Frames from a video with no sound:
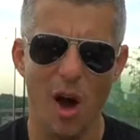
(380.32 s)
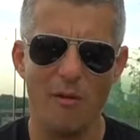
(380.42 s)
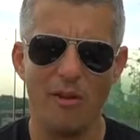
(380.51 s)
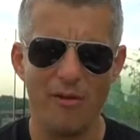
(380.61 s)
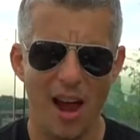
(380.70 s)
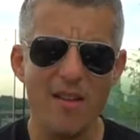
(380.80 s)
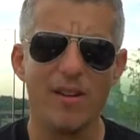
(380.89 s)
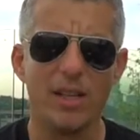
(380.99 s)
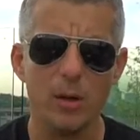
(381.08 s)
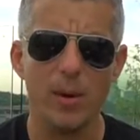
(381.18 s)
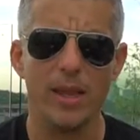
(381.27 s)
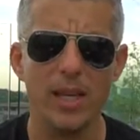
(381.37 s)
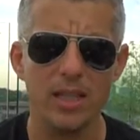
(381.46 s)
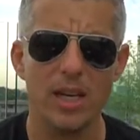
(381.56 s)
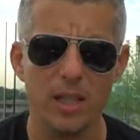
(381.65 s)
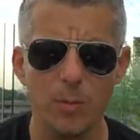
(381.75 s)
of a favorite to win
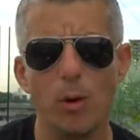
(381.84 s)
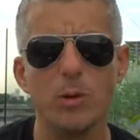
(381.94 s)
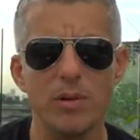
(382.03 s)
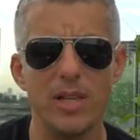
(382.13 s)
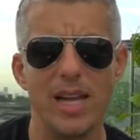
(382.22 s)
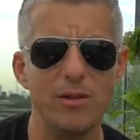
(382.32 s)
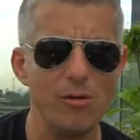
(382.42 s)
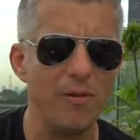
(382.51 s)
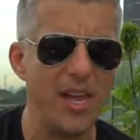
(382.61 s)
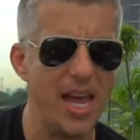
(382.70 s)
this year's Sports Presenter of the